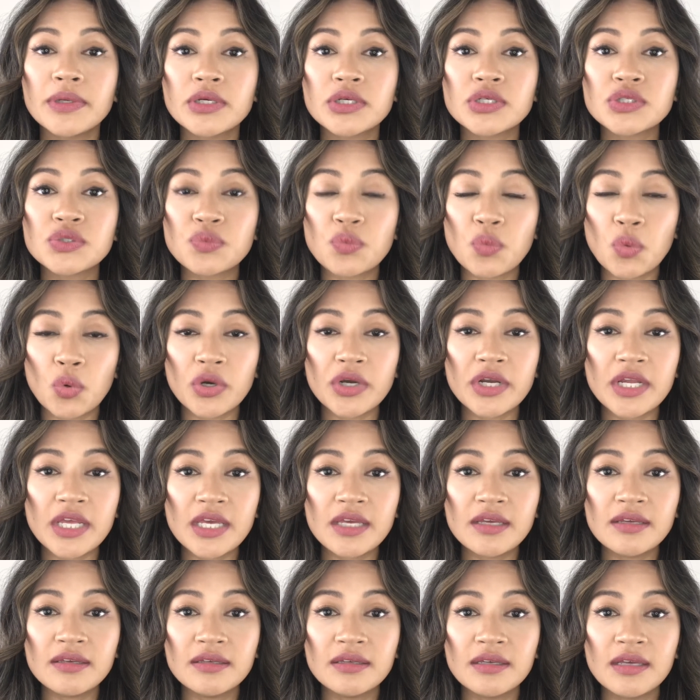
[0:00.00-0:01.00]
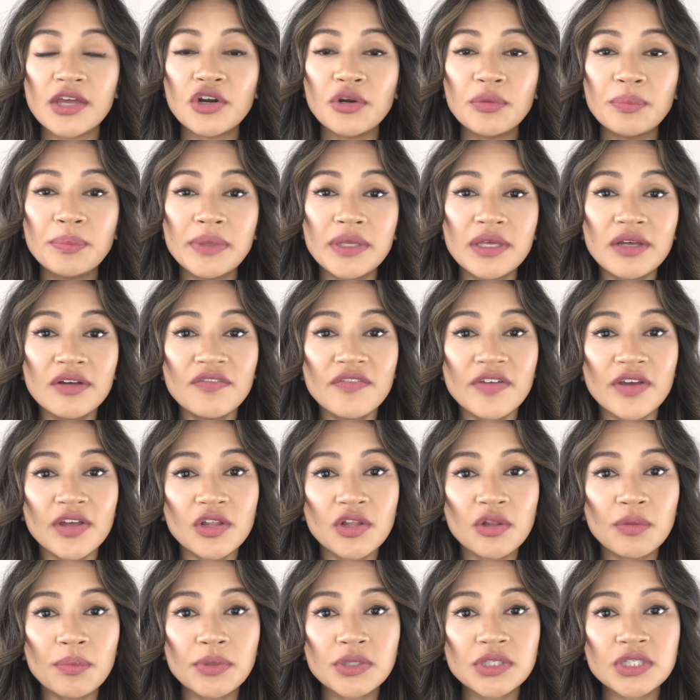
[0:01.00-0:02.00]
because, warning, it'll be
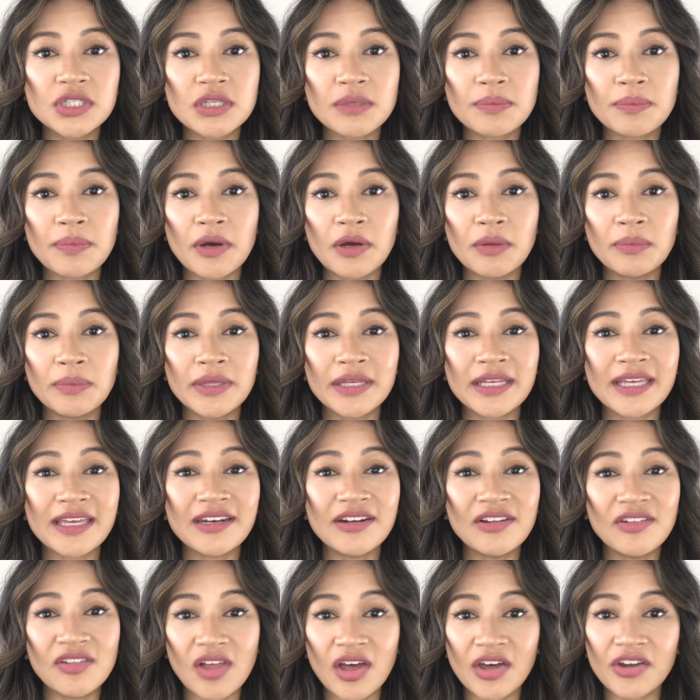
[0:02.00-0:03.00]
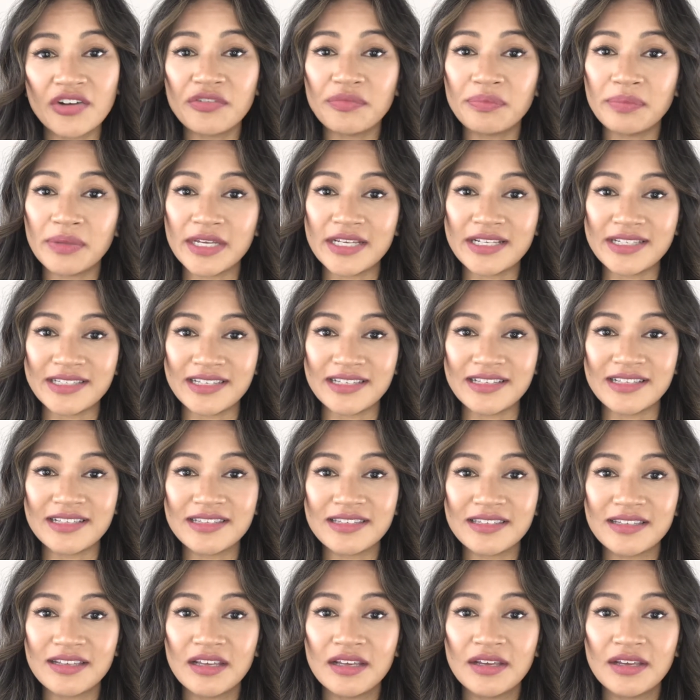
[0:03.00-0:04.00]
available to the public in a lot of places.